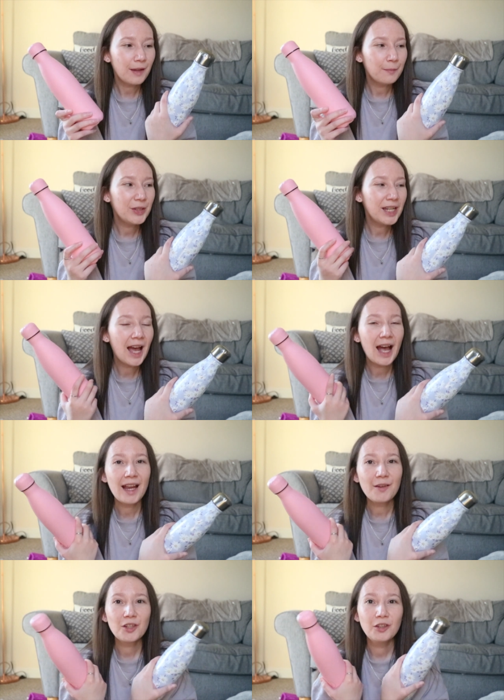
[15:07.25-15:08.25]
But yeah, I
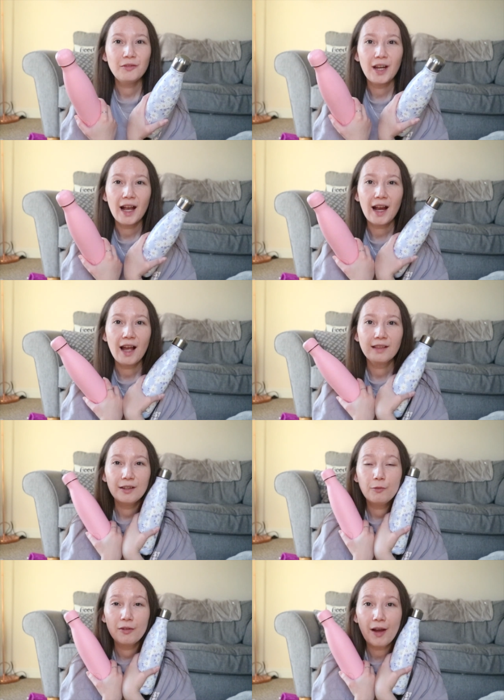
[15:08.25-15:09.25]
absolutely love it. I can't
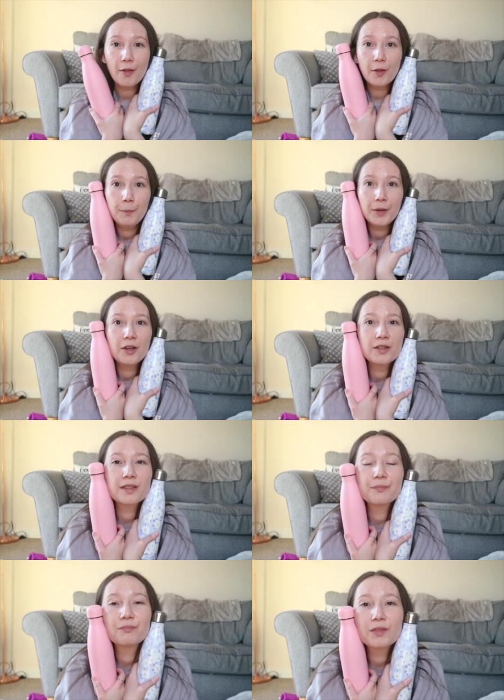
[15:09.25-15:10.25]
live without them because